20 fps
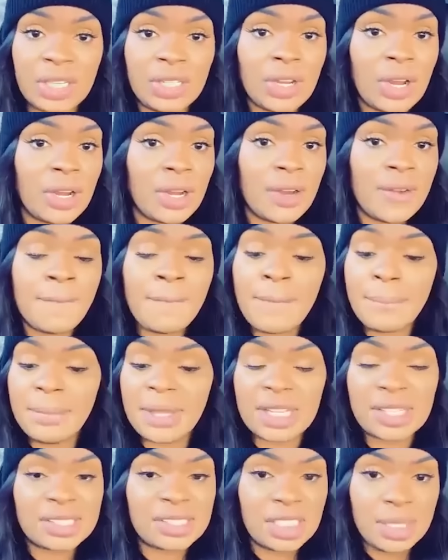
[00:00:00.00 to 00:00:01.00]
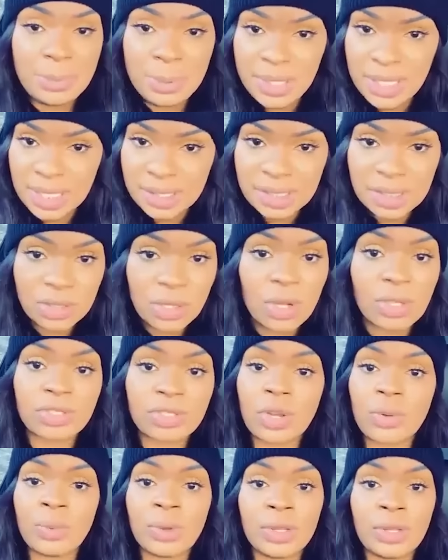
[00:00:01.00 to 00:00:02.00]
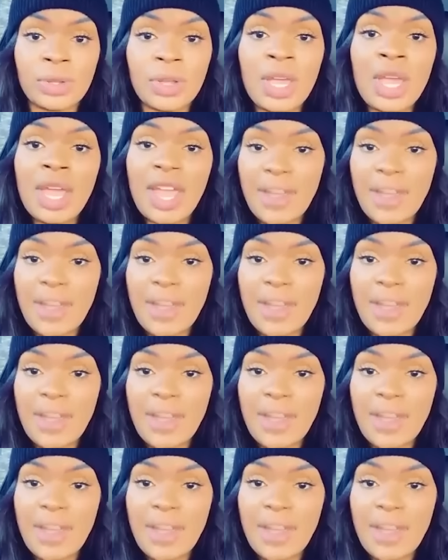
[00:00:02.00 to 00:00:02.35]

dirty, because CPS is also real.